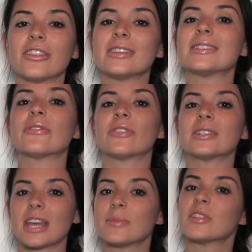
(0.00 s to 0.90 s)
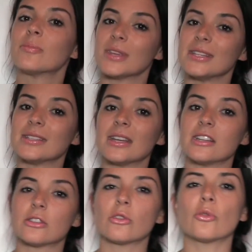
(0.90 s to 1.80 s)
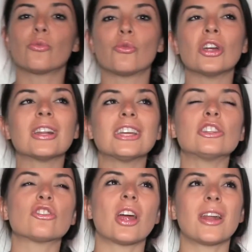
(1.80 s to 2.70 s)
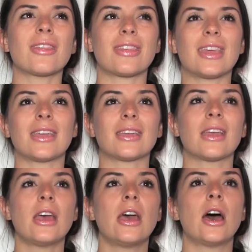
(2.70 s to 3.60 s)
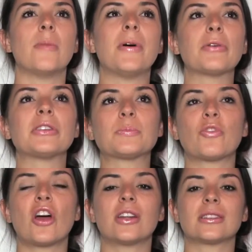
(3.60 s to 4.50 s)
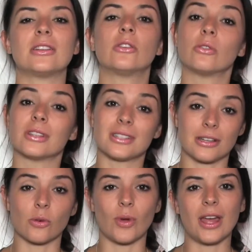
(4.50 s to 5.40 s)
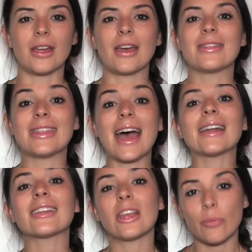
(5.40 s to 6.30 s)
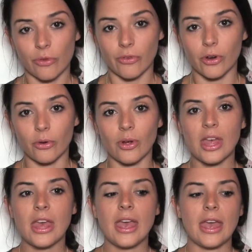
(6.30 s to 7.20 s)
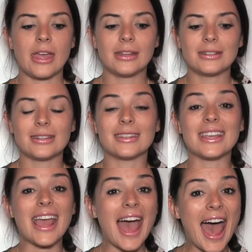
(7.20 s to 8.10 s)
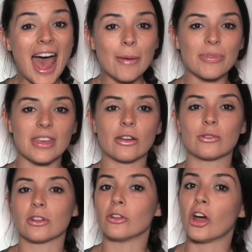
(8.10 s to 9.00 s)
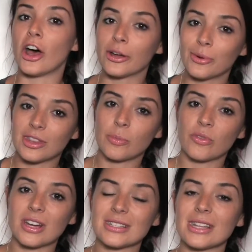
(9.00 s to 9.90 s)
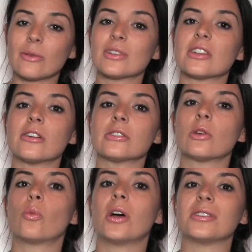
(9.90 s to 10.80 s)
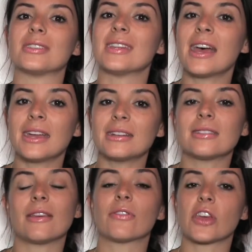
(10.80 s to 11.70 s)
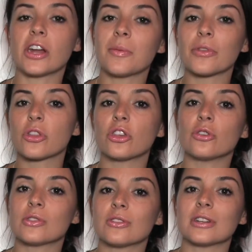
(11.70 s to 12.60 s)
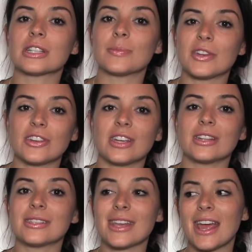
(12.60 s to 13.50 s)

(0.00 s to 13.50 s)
these different types of pieces. So they're really trying to think about this product in a holistic way. That came through. And the app that goes along with the bracelet was also well designed. They've thought about the user experience.